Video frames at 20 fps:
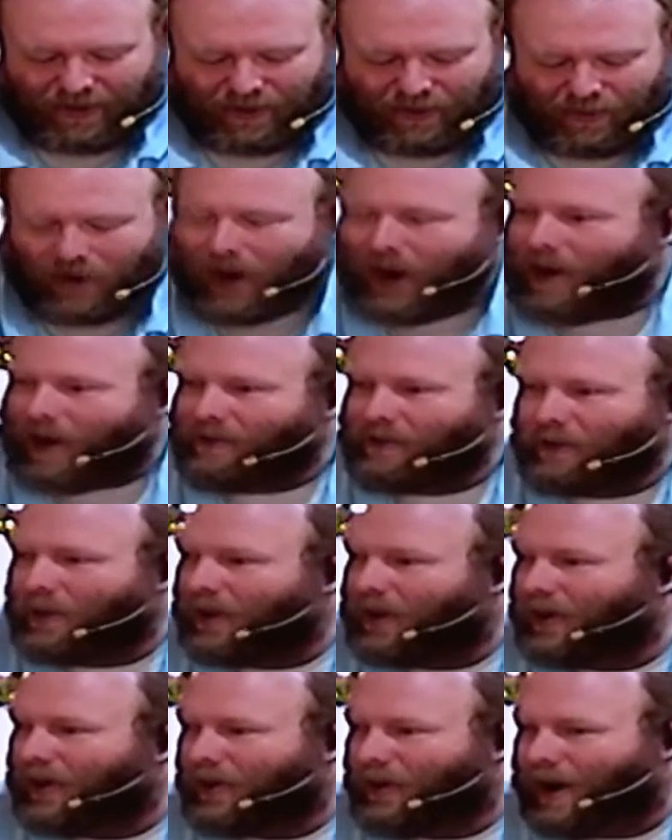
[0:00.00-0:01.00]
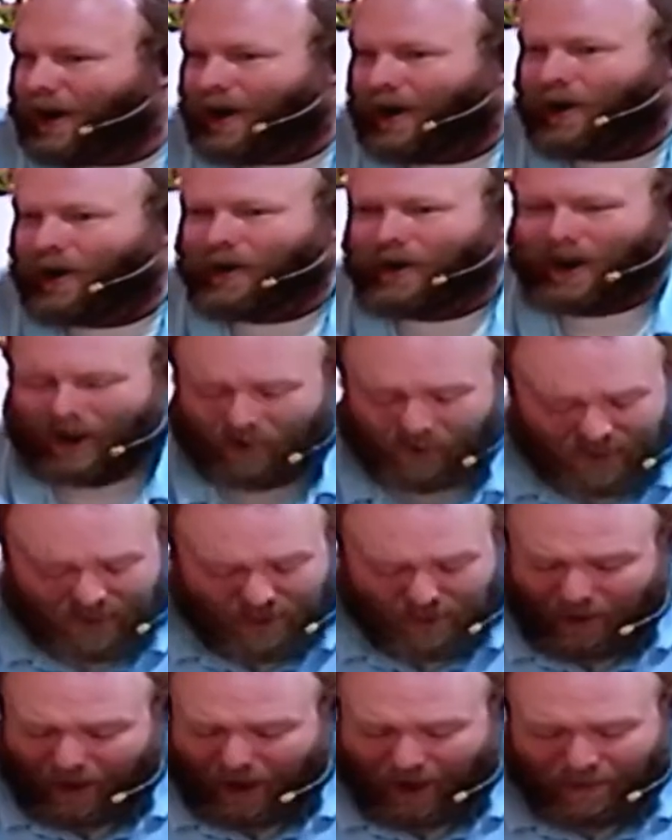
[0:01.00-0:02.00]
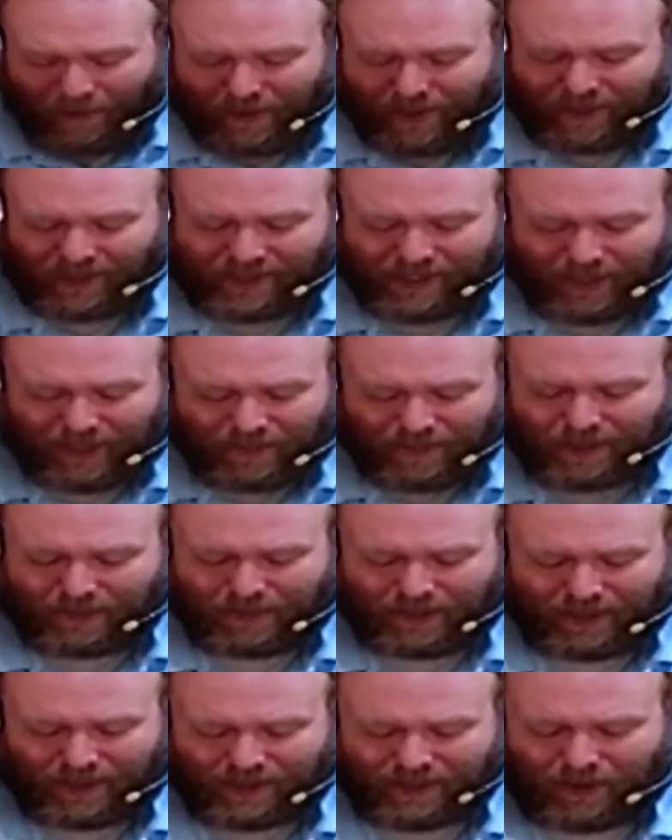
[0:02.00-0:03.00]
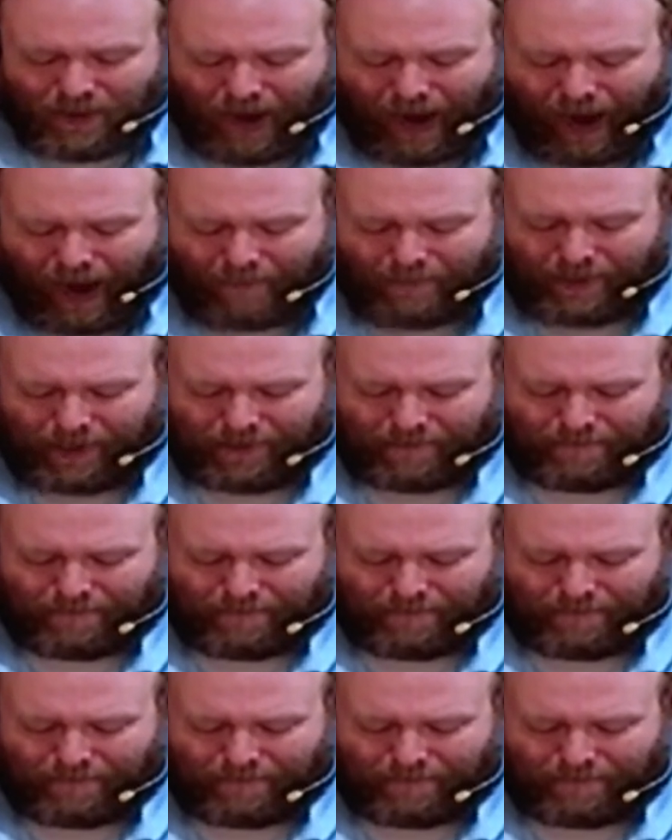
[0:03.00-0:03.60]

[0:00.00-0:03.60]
when everyone else around me seems to be so happy?